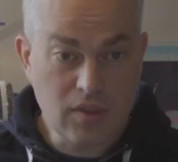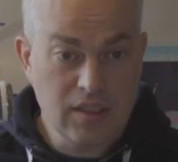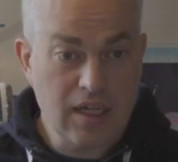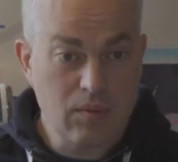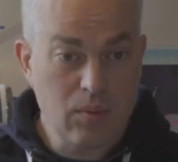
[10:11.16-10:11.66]

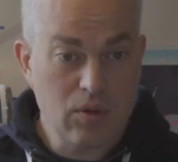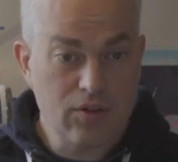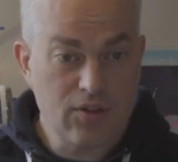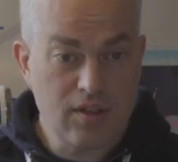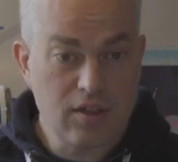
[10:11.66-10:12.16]
Yeah, we want to
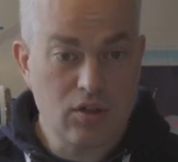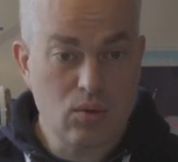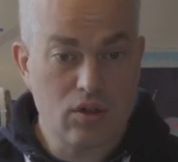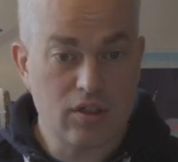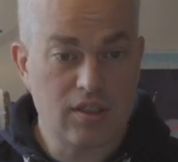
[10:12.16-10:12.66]
see the
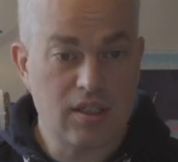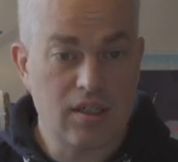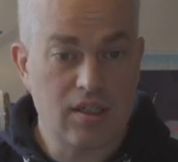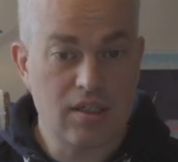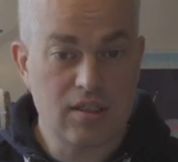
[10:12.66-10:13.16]
doors in the
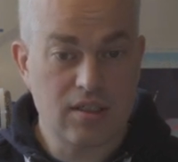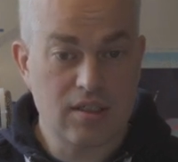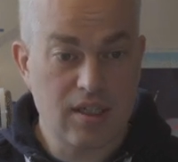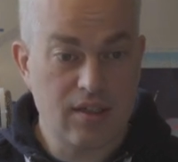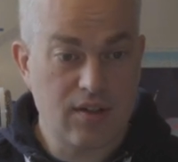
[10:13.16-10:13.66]
initial
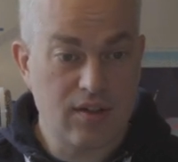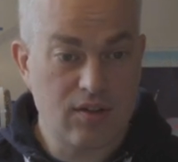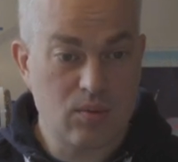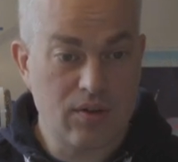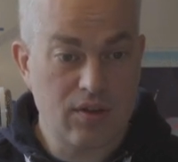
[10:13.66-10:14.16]
state. That
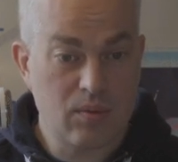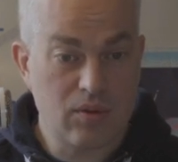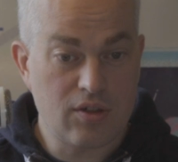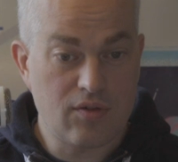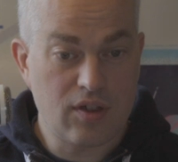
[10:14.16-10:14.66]
is one thing we
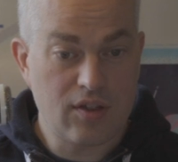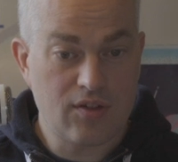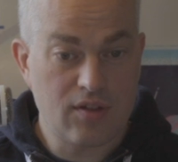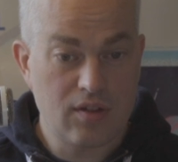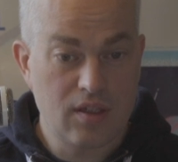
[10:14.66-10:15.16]
should
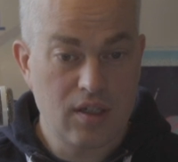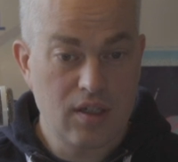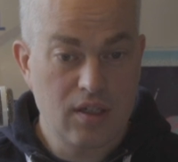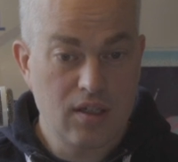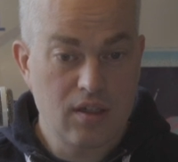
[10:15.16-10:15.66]
fix.
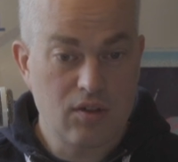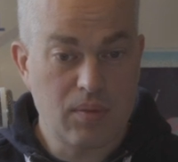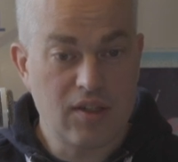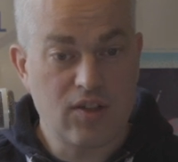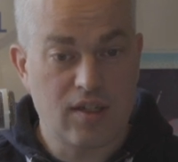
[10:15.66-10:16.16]
It's
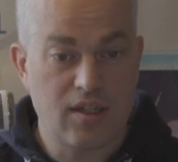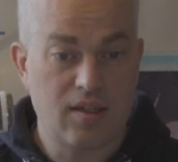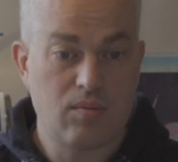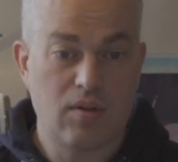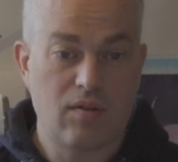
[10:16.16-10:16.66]
basically
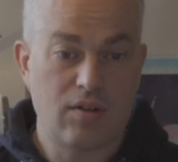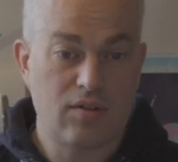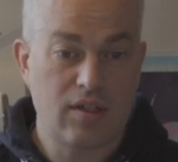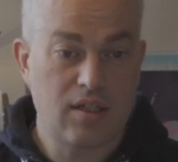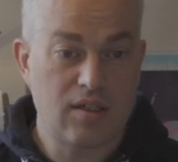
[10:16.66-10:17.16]
level
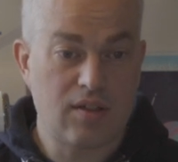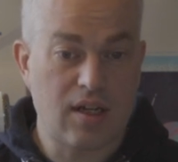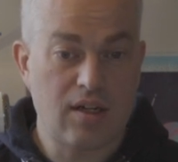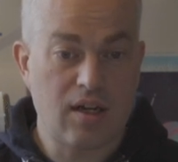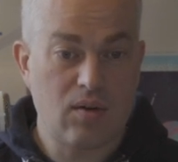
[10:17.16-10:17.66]
3 is
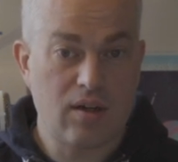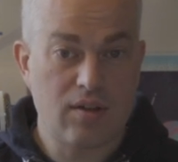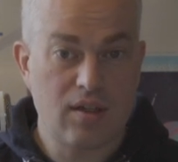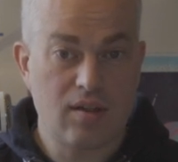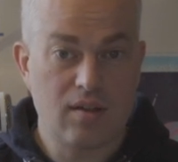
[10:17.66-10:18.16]
done now, I
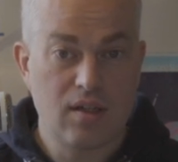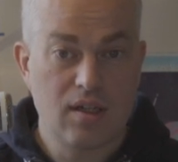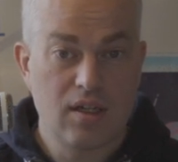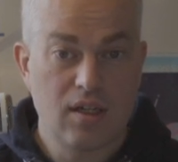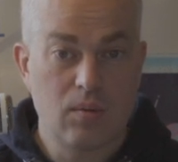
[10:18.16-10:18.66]
think.
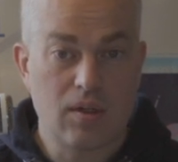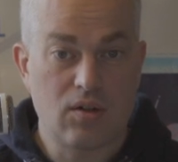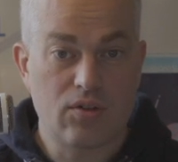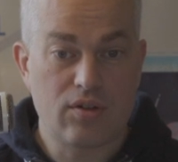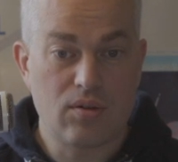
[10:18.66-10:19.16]
We can
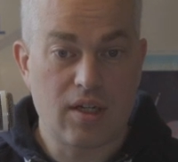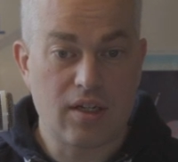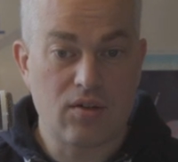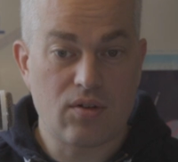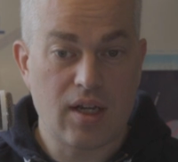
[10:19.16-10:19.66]
also do like
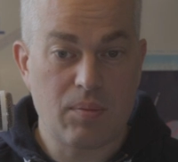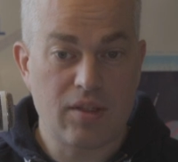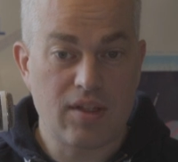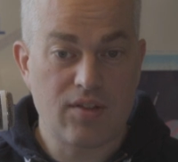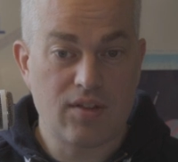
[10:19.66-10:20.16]
non-happy
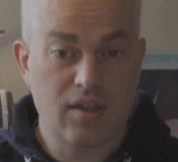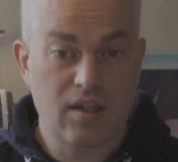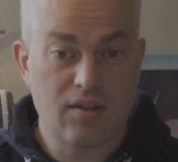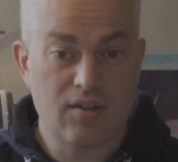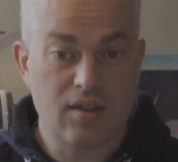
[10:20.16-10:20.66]
testing
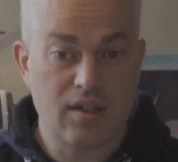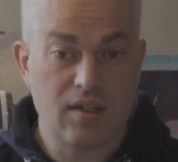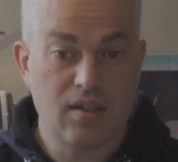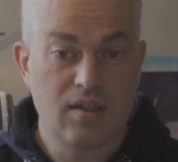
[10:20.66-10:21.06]
and see,